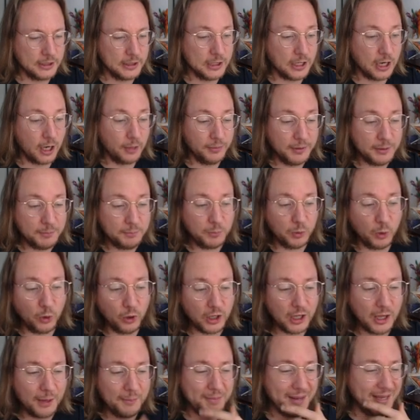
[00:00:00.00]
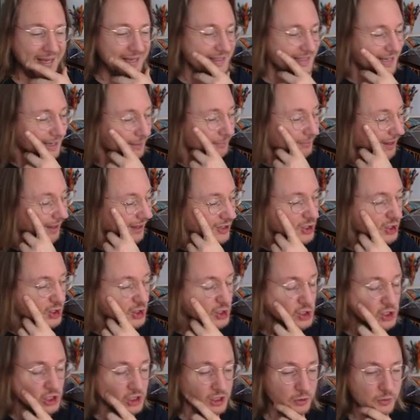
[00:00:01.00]
Goblin Polka Band, I'm not
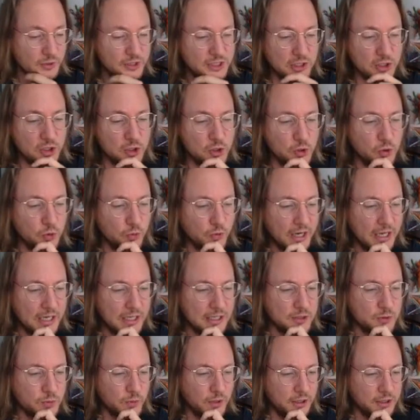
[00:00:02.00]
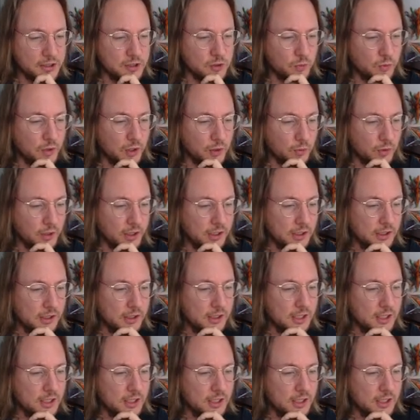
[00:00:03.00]
sure. Was it two red as well? It's a one one.